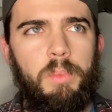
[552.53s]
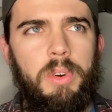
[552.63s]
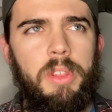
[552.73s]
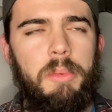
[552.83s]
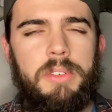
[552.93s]

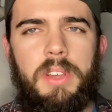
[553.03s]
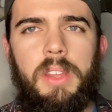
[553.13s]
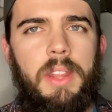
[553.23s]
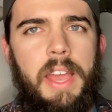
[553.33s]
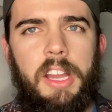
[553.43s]
most
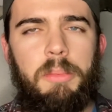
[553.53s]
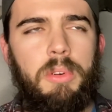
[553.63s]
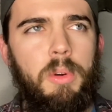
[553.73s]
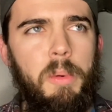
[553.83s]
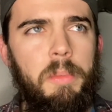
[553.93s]
unlikable
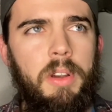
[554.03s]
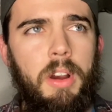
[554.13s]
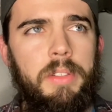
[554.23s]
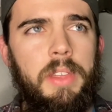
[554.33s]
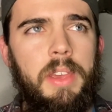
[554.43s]
Cormac
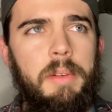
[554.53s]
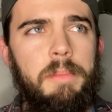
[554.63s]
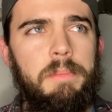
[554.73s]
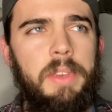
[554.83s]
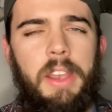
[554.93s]
McCarthy
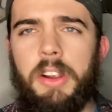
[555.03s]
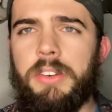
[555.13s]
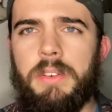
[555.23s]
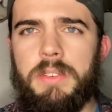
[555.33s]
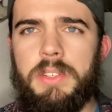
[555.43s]

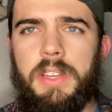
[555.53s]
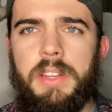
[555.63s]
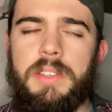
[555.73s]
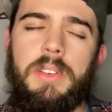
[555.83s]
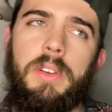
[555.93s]
characters in
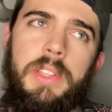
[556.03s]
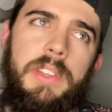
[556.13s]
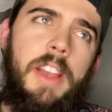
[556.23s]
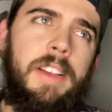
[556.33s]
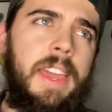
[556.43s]
his
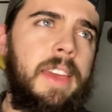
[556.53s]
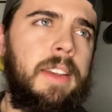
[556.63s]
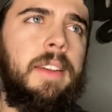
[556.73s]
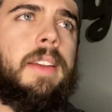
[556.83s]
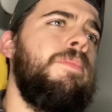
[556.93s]
entire
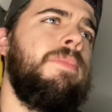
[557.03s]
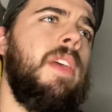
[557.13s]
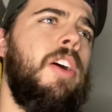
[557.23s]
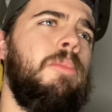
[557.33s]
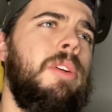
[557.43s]
canon.
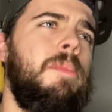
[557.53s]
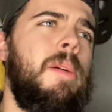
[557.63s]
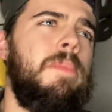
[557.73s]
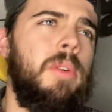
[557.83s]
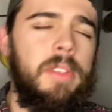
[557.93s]
I would put him
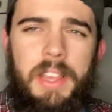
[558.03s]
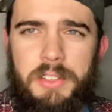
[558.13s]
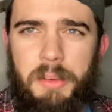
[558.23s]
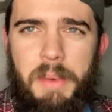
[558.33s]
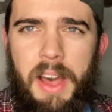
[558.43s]
up there with
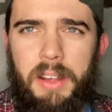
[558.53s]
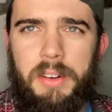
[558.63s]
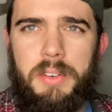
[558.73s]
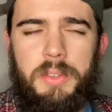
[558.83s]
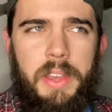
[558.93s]
Lester
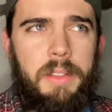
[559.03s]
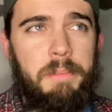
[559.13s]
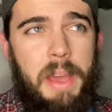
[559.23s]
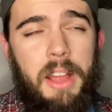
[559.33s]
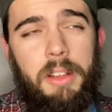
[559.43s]

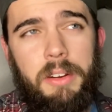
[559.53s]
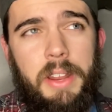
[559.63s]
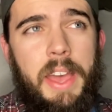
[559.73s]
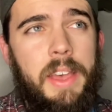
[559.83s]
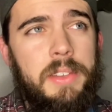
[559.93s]
Ballard
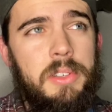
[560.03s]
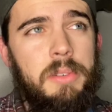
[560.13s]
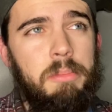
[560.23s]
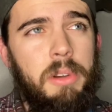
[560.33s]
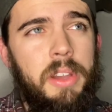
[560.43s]
as
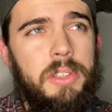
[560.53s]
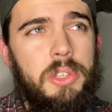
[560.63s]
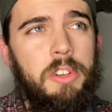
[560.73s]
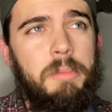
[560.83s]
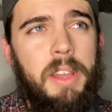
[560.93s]
probably
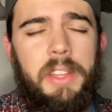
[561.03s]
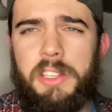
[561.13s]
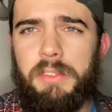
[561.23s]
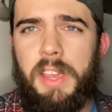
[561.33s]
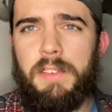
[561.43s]
two of my
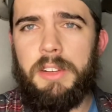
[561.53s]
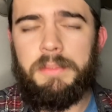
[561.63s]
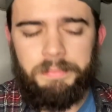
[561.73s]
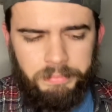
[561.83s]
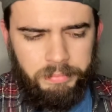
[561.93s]
least favorite
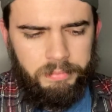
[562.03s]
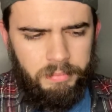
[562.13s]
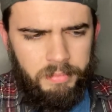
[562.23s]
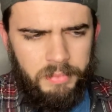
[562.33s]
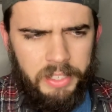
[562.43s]

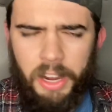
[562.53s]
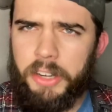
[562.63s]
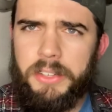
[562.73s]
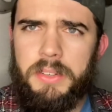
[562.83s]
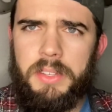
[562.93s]

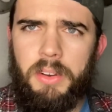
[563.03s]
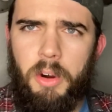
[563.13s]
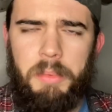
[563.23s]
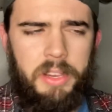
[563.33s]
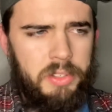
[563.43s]
characters that
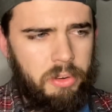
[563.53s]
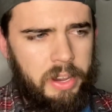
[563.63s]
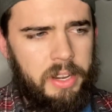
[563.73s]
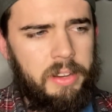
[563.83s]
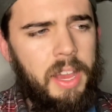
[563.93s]
Cormac has
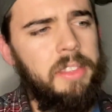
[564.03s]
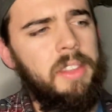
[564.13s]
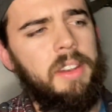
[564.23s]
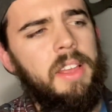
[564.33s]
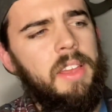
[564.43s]
created. Not
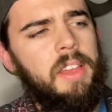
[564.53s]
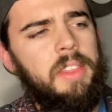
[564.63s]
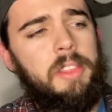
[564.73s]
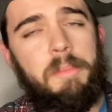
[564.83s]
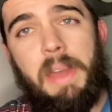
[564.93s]
that
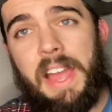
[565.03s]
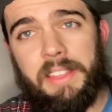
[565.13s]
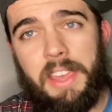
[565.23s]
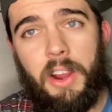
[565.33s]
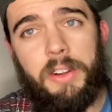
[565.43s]
they're bad
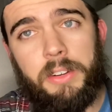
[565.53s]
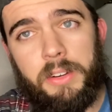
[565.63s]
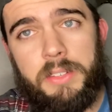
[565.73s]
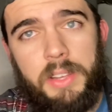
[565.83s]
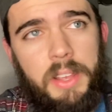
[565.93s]

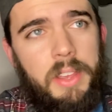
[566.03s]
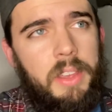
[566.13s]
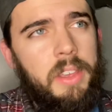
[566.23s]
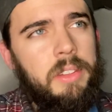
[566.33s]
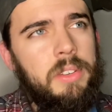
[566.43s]
characters,
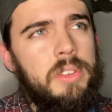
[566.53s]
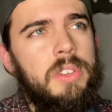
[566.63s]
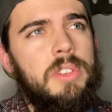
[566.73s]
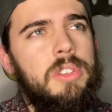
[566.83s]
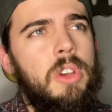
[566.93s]
they're
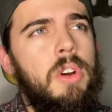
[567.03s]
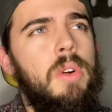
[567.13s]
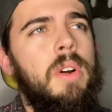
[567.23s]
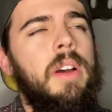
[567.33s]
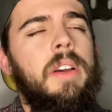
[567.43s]
just
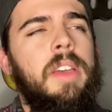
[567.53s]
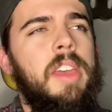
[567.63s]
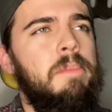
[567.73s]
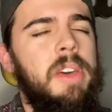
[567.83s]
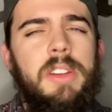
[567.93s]
so
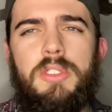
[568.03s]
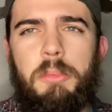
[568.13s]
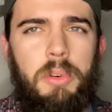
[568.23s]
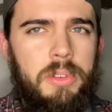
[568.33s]
impenetrable.